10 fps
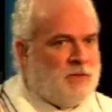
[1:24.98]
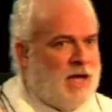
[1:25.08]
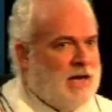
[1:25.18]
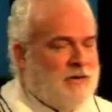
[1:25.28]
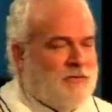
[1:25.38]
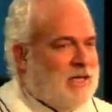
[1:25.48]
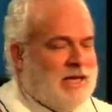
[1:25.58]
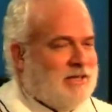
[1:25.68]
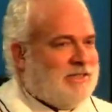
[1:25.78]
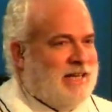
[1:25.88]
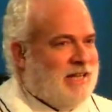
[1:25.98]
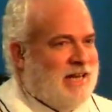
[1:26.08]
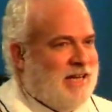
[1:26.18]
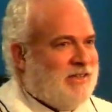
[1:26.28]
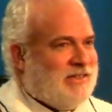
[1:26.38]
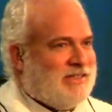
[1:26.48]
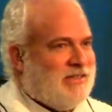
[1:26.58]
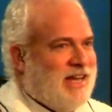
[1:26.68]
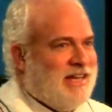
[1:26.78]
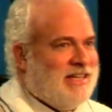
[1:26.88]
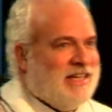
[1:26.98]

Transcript: I didn't really understand that either. It's okay.